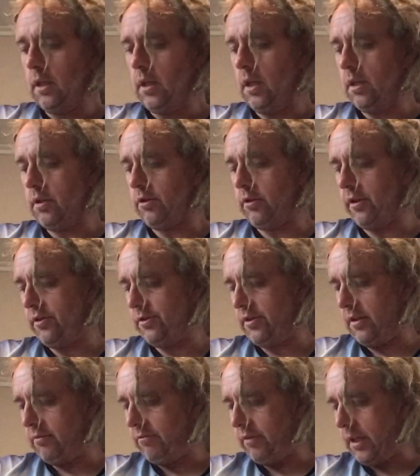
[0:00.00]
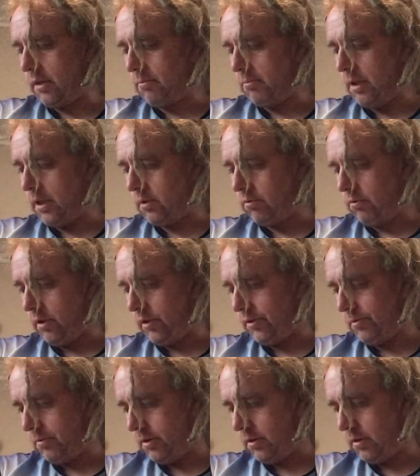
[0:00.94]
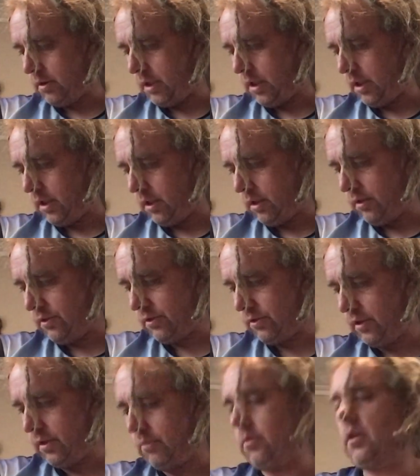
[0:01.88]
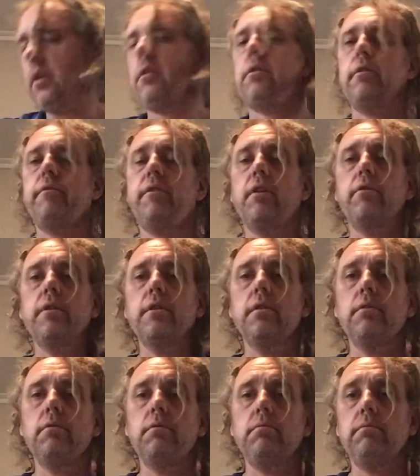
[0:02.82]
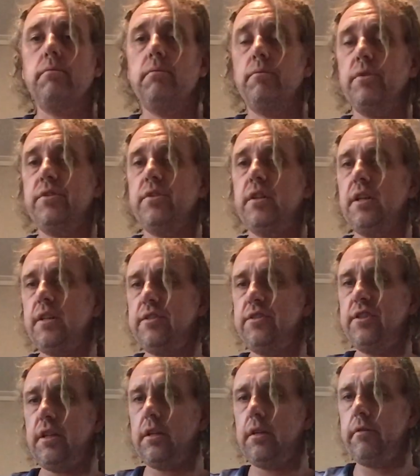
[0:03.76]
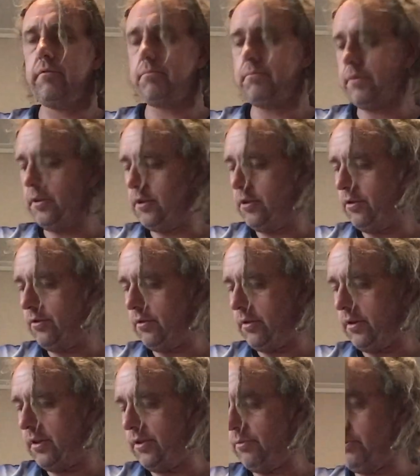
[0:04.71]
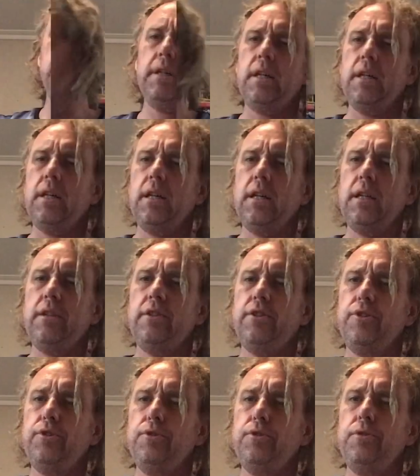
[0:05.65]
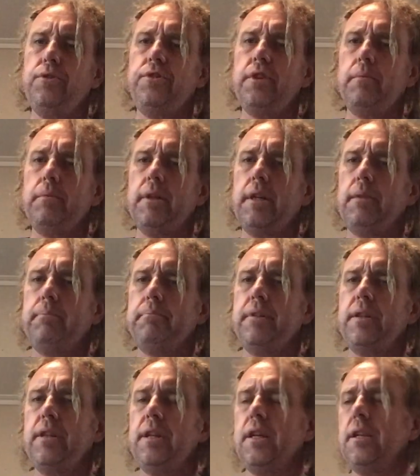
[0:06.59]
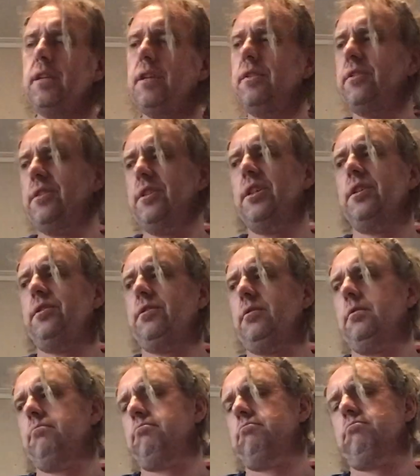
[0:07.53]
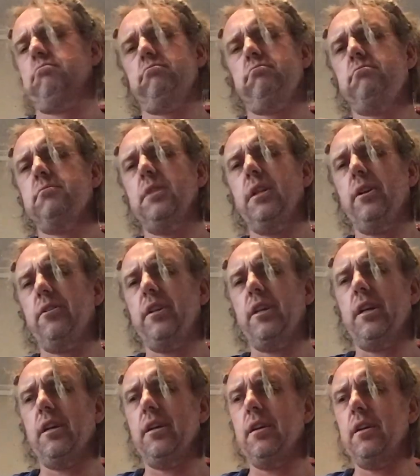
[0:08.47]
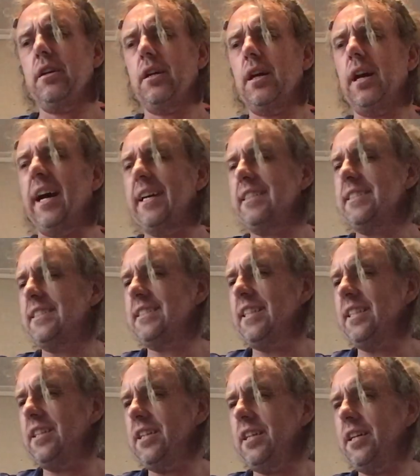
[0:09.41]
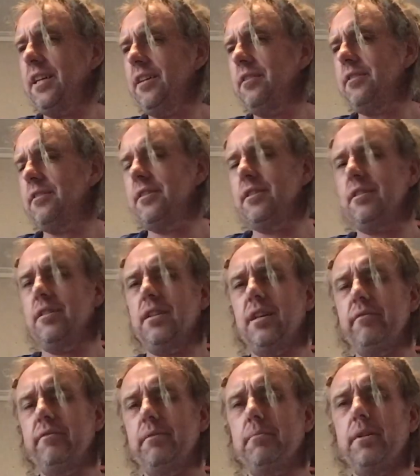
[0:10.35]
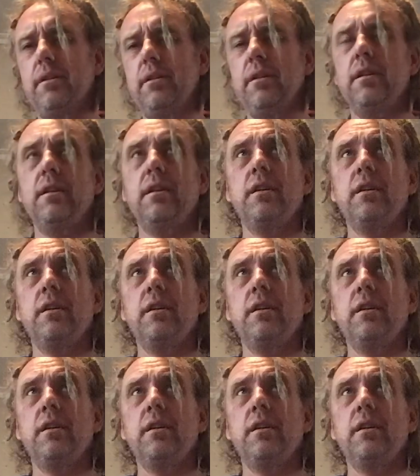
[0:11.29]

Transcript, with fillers: Interesting fact Mark Rosman, the screenwriter of the original, was an executive producer on this one. Uh, to sum it up in the end, it's just okay. I didn't hate it, didn't love it, but